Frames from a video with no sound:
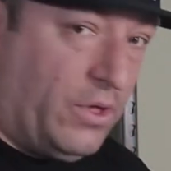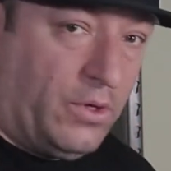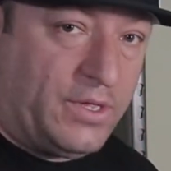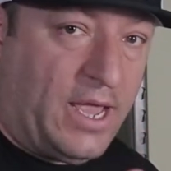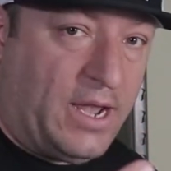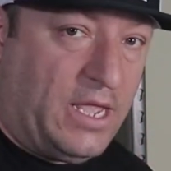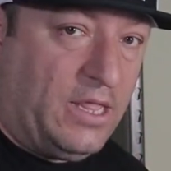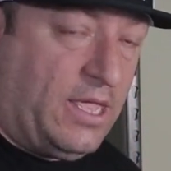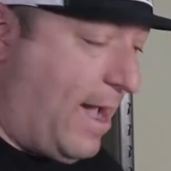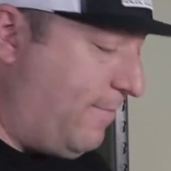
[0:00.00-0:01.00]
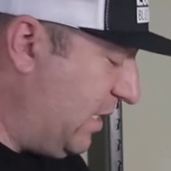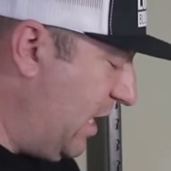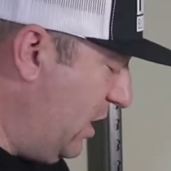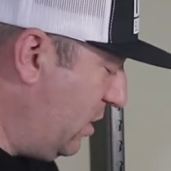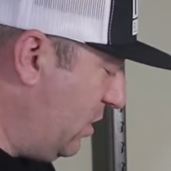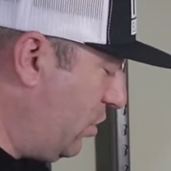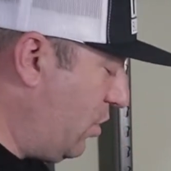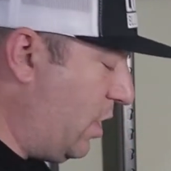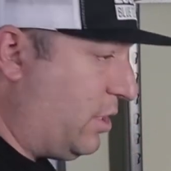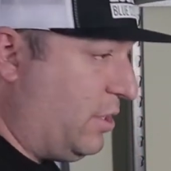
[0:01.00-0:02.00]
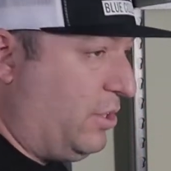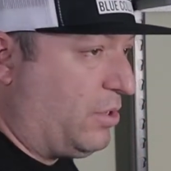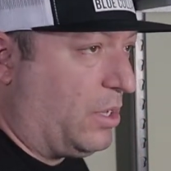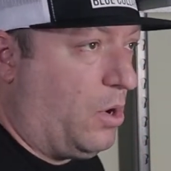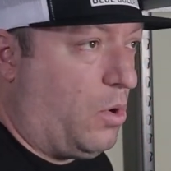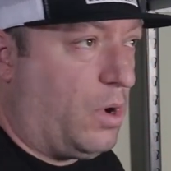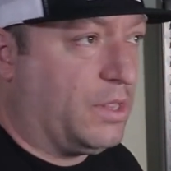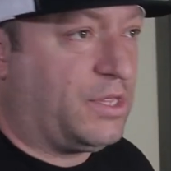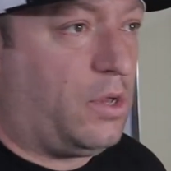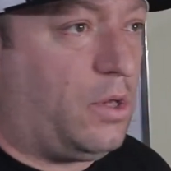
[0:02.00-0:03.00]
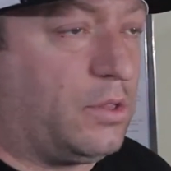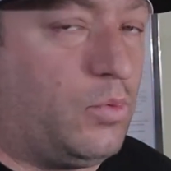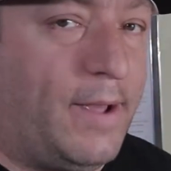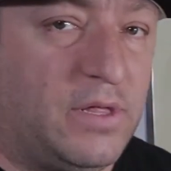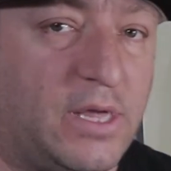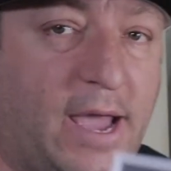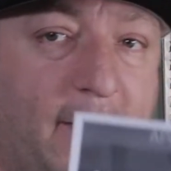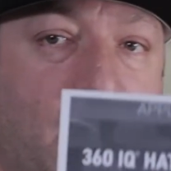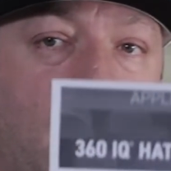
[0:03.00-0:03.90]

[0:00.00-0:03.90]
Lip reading: those that need the application instructions, you can go on Stahl's website.